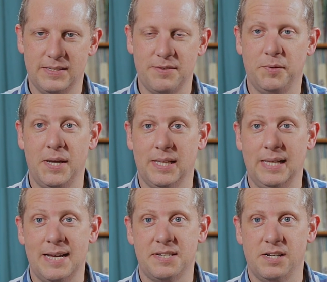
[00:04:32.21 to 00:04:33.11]
Definitely a
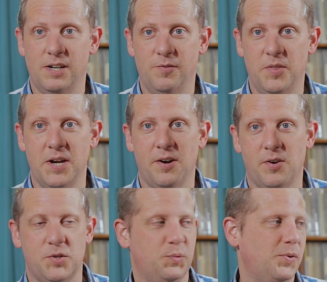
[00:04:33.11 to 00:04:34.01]
classic of
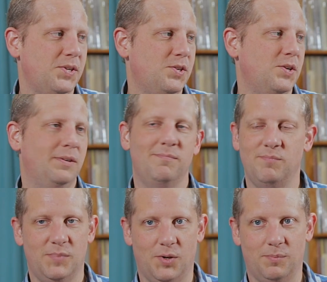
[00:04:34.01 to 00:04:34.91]
theirs. Really good,
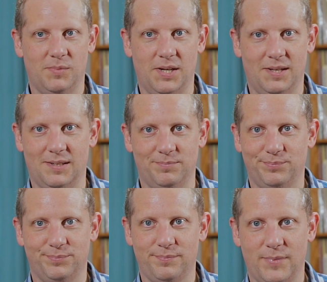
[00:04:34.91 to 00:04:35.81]

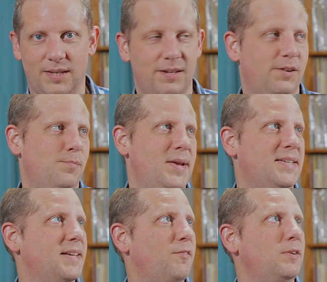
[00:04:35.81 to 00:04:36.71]
you know,
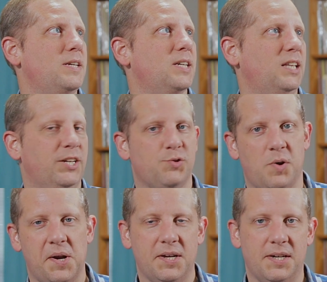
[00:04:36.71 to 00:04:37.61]
mid-70s
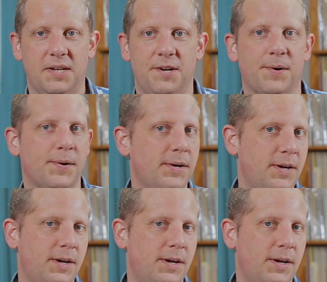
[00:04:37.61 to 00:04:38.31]
electronica here.